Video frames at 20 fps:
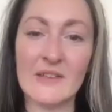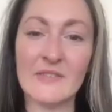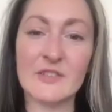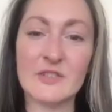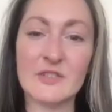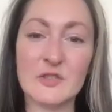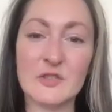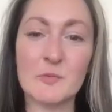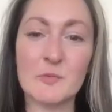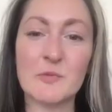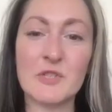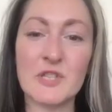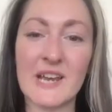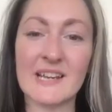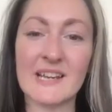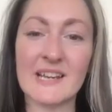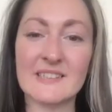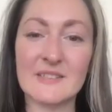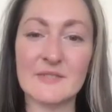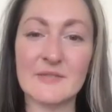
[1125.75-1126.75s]
so like the
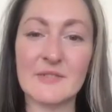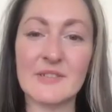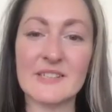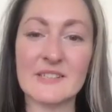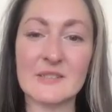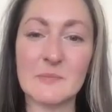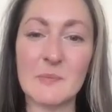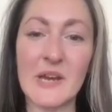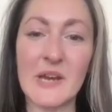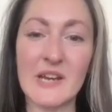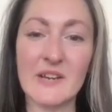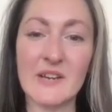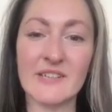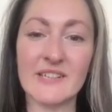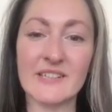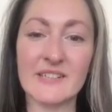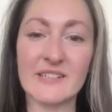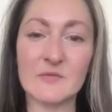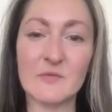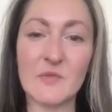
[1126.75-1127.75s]
subjective
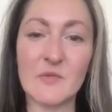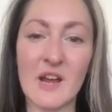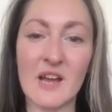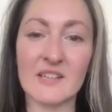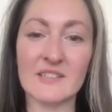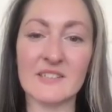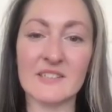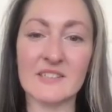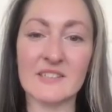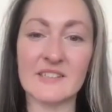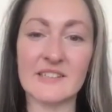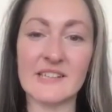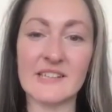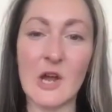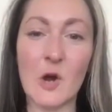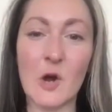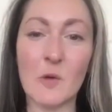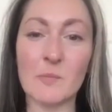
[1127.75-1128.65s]
experience rather than the